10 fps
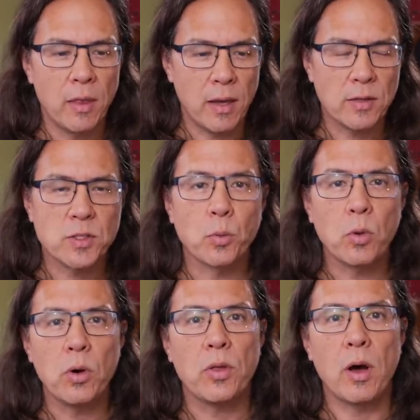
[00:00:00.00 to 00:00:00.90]
that it's
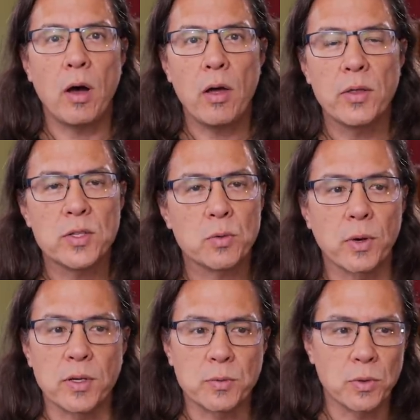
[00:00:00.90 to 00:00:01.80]
worth all this
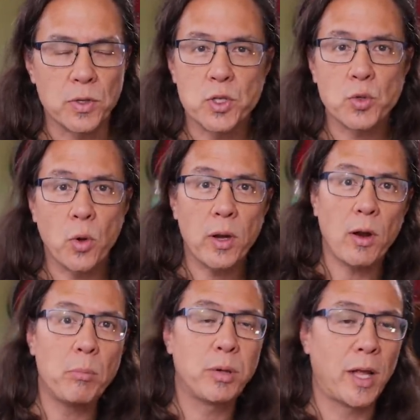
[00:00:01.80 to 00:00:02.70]
risk? We're destroying
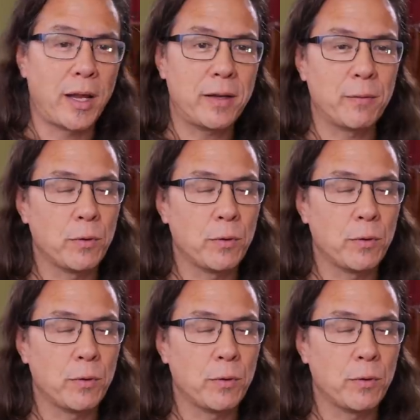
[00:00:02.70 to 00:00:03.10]
our planet.